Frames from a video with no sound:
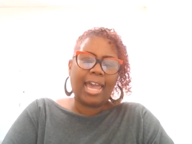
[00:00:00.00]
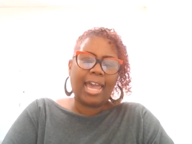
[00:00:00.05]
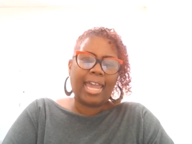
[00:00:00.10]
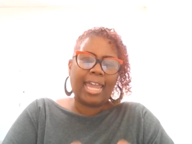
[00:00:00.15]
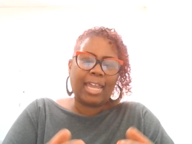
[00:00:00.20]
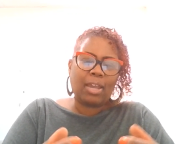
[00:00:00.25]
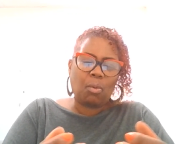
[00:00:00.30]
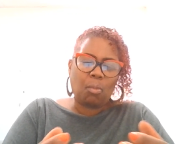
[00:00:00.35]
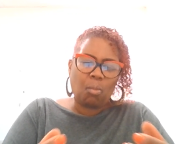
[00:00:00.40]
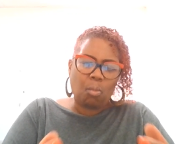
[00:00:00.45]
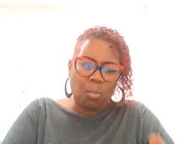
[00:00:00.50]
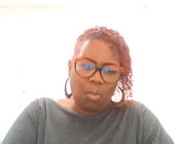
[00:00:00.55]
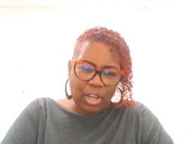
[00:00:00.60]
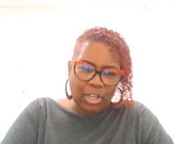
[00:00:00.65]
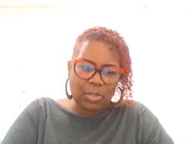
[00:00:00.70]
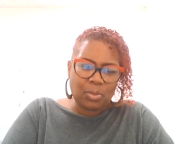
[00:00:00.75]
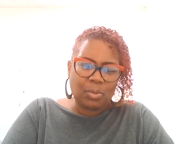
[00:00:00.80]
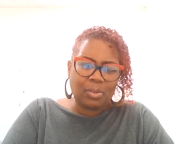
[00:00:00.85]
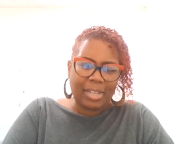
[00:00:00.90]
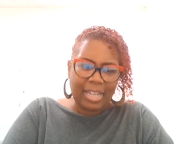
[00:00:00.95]
and
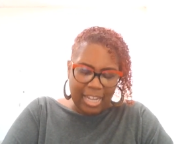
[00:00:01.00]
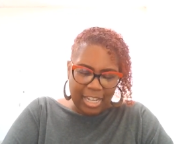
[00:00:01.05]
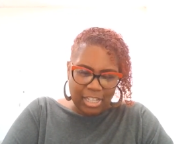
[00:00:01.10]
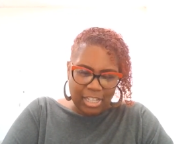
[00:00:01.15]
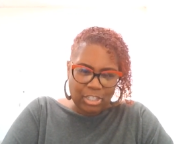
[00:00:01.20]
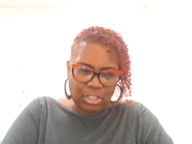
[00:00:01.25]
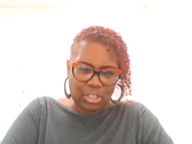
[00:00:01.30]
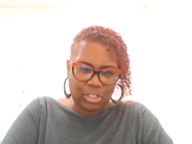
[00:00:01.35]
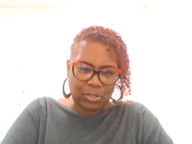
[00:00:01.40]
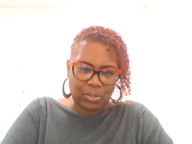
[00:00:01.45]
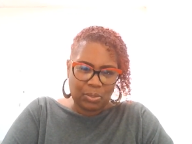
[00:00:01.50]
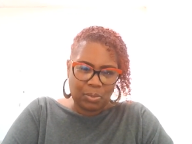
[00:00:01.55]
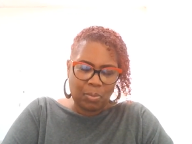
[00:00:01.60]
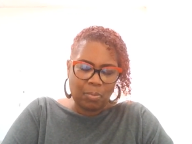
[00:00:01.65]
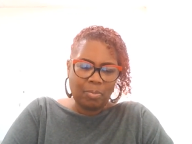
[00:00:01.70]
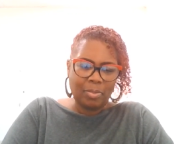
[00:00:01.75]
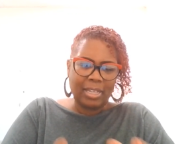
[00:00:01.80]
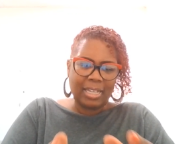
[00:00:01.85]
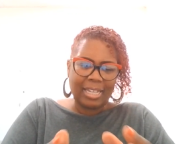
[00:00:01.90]
what you can do